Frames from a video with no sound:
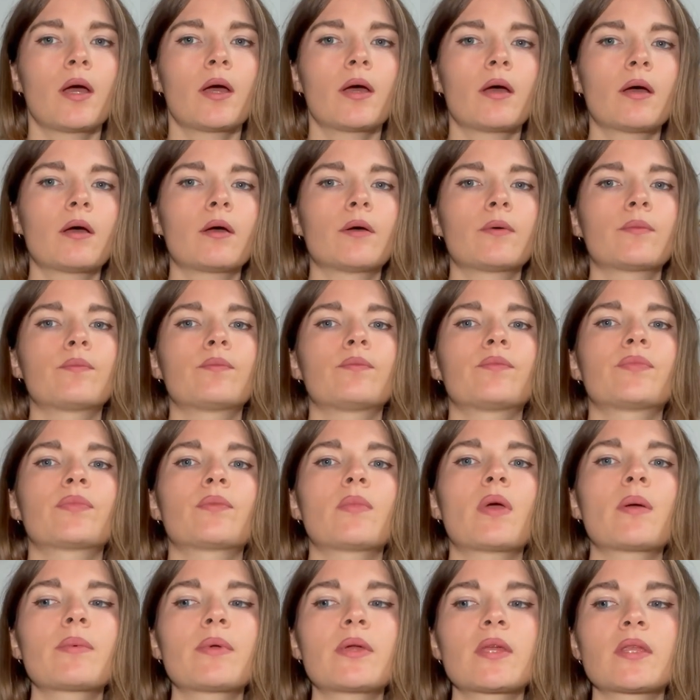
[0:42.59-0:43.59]

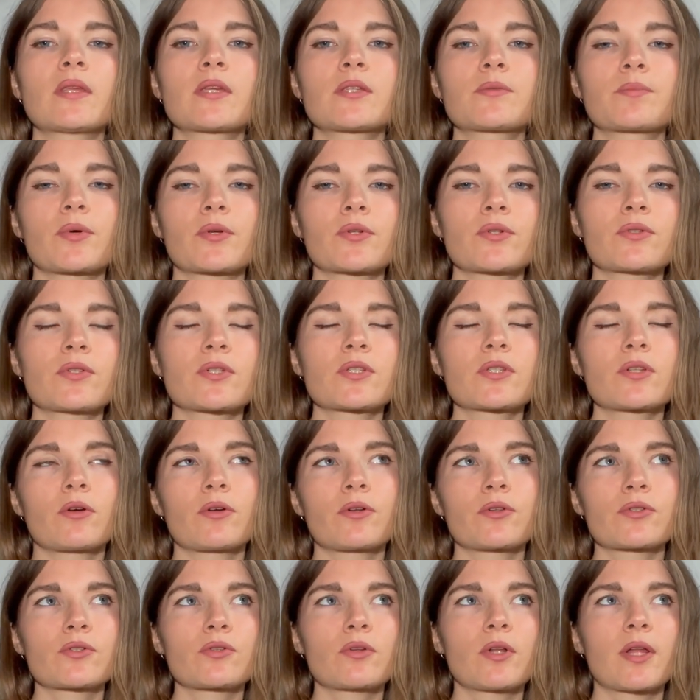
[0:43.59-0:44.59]
maybe this person is
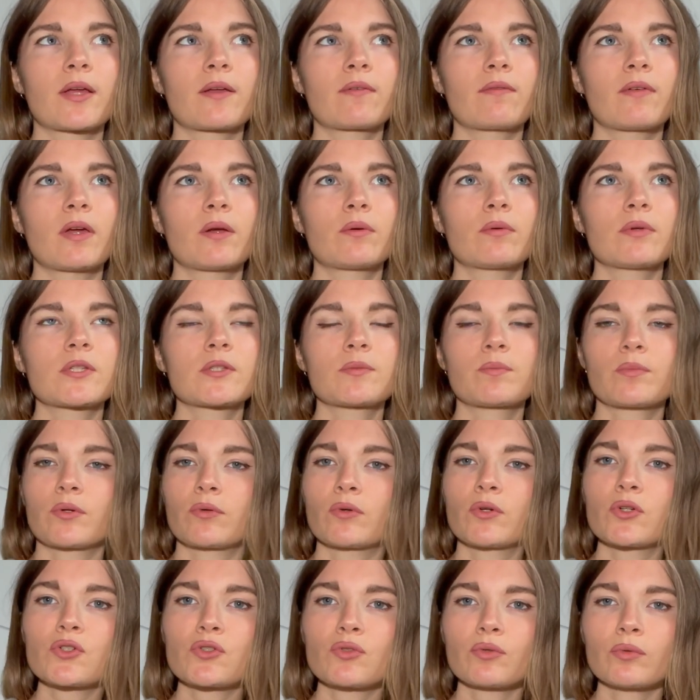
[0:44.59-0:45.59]
also very
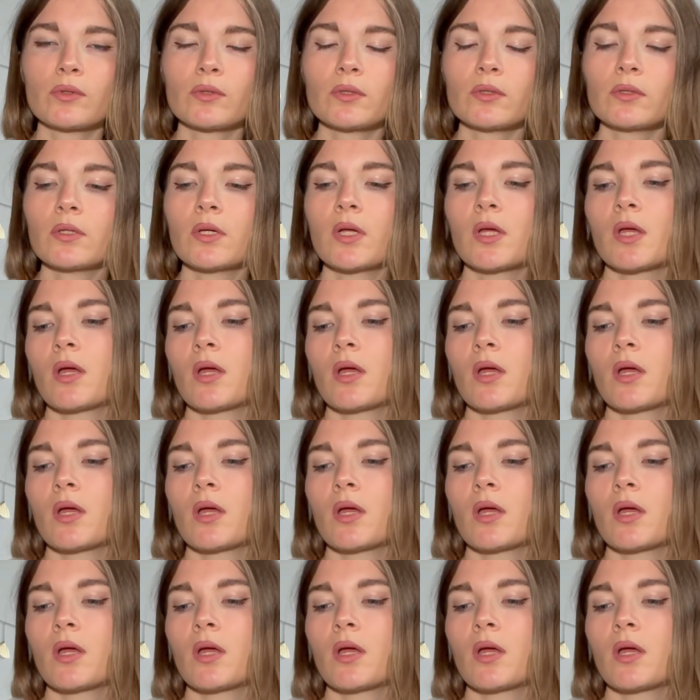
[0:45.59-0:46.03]
spiritual,